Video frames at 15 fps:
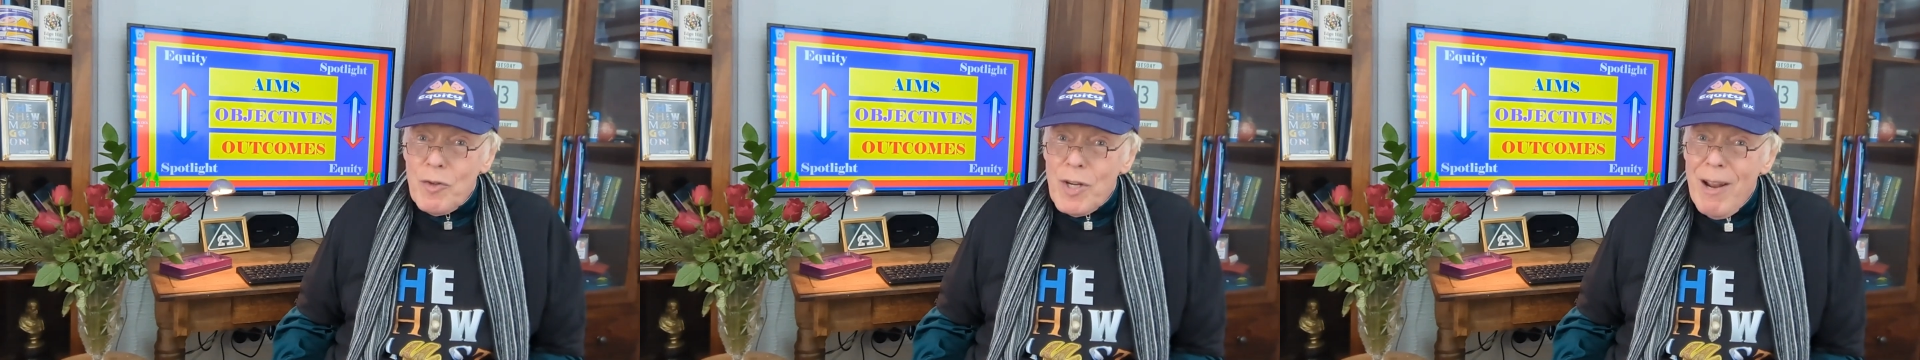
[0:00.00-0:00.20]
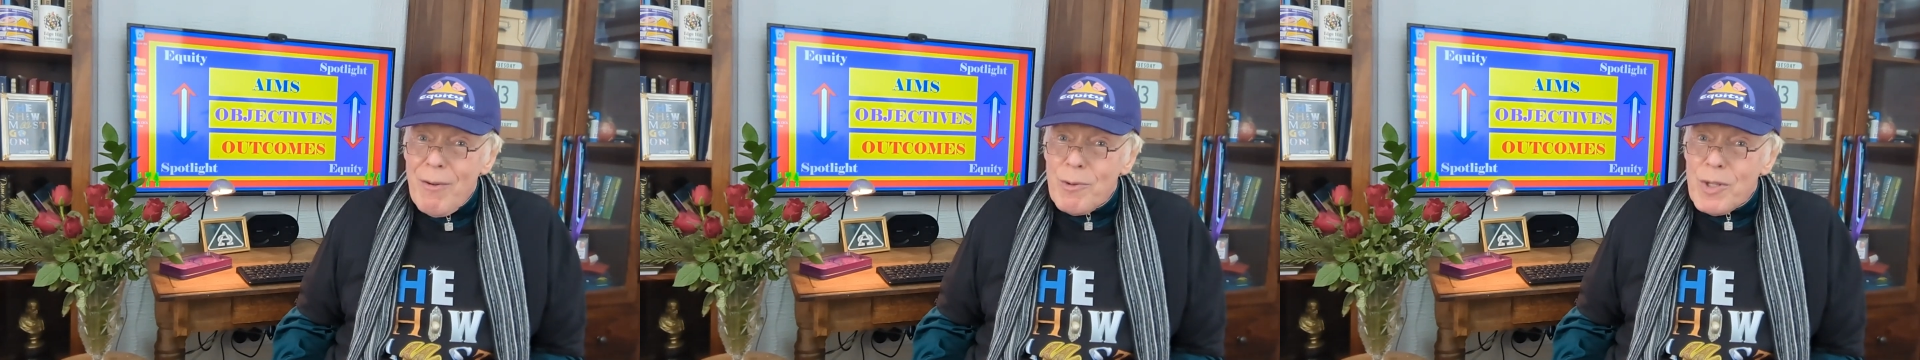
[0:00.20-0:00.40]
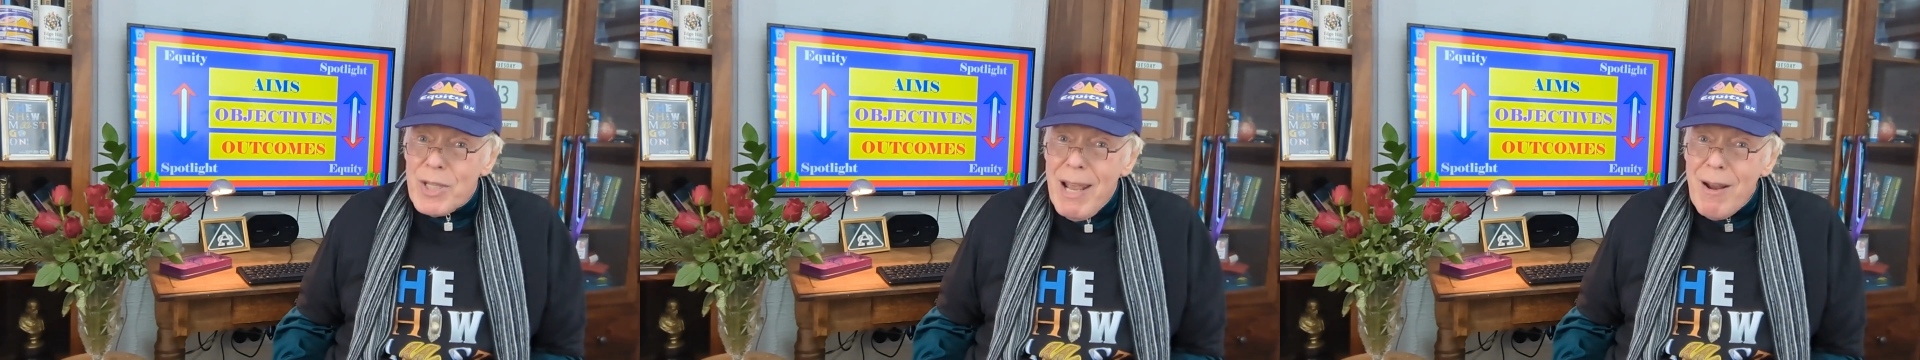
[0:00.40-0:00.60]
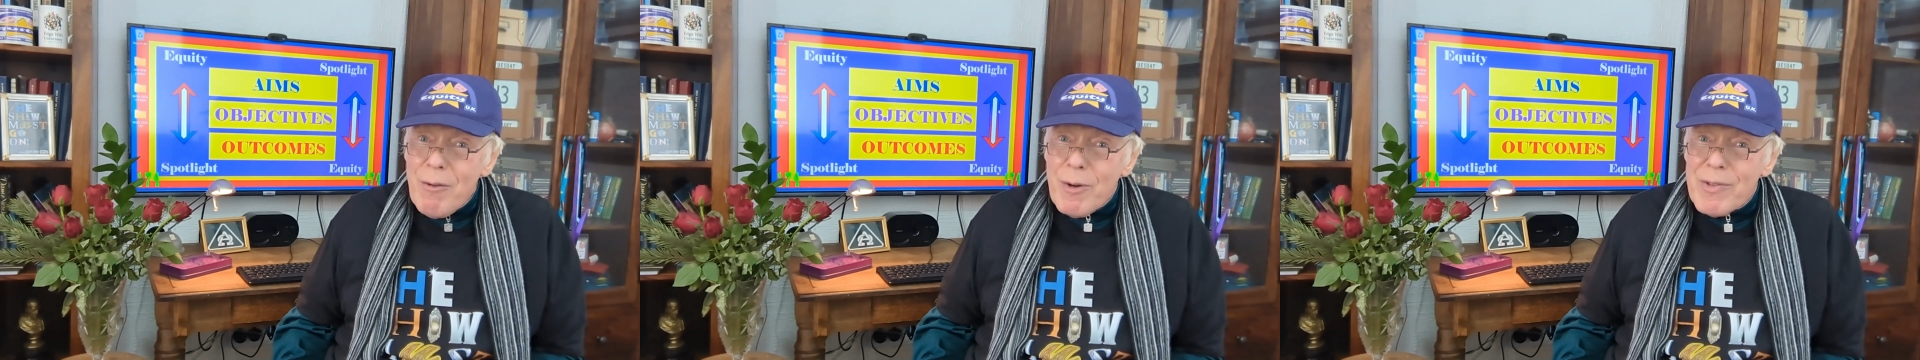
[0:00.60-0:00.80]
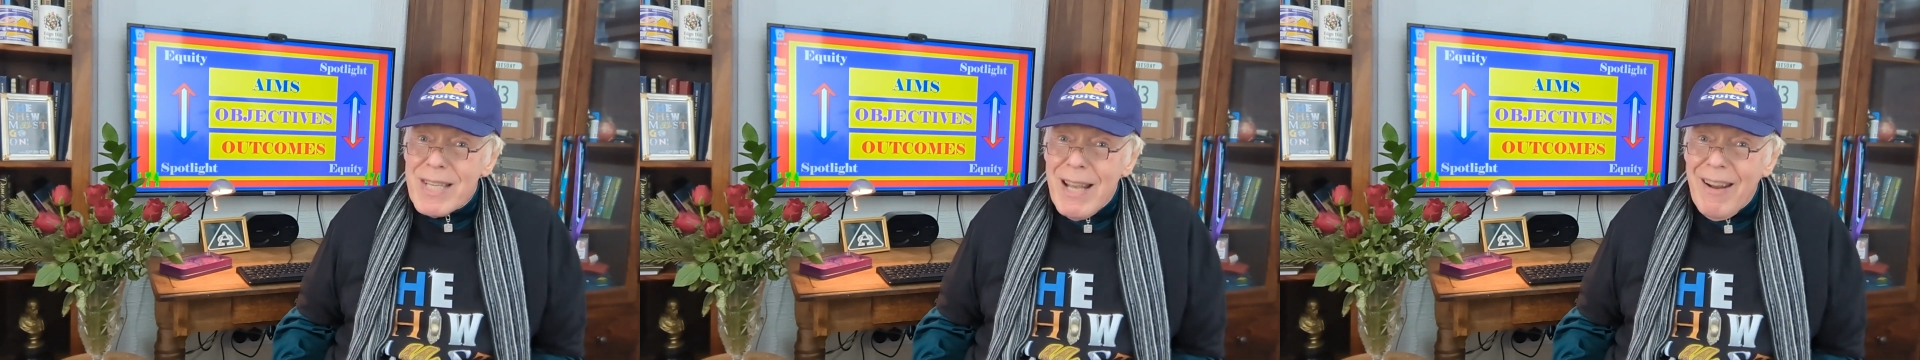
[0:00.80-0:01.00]
General
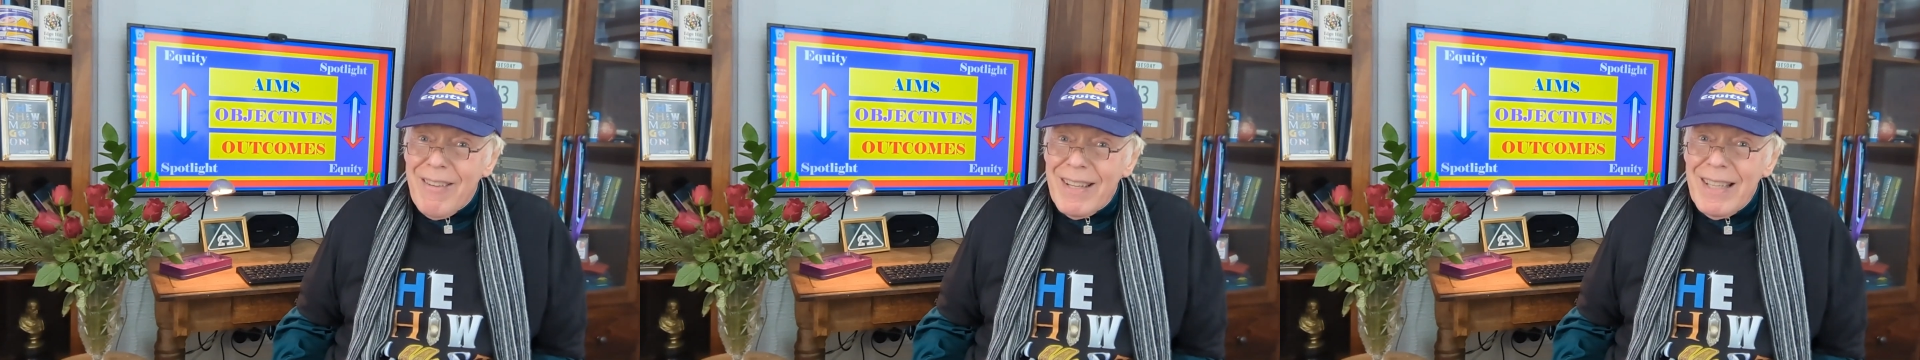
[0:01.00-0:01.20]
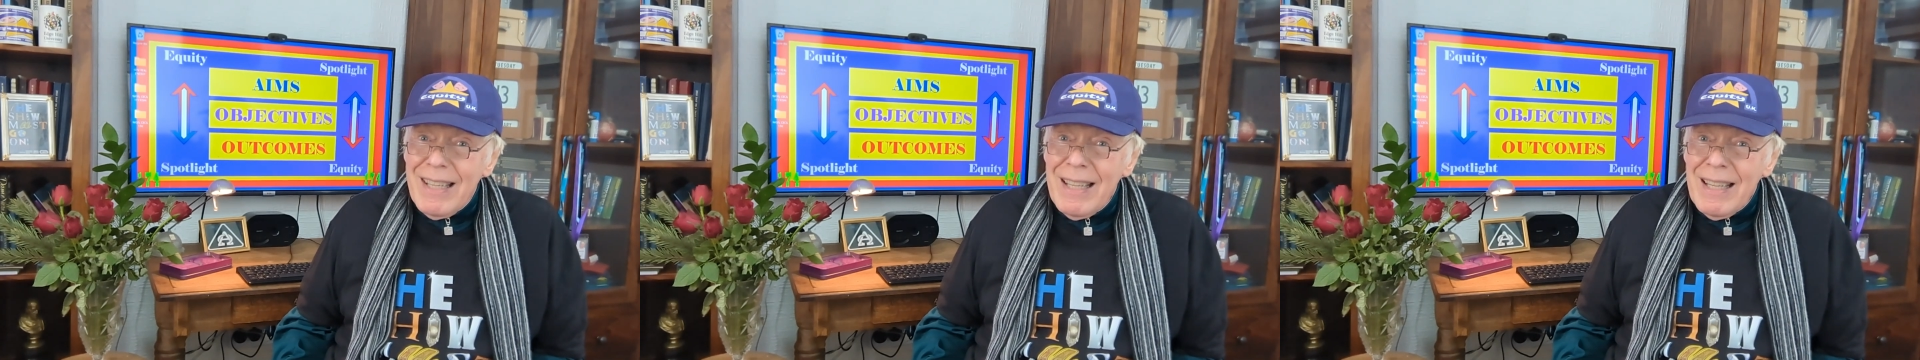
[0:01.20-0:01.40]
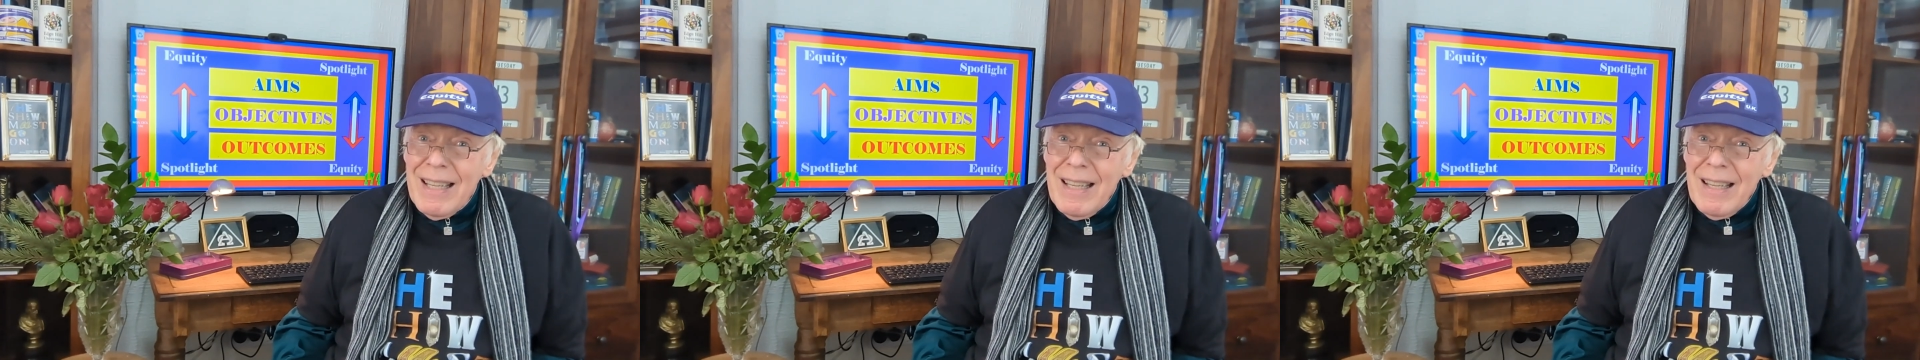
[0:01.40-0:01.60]
Secretary,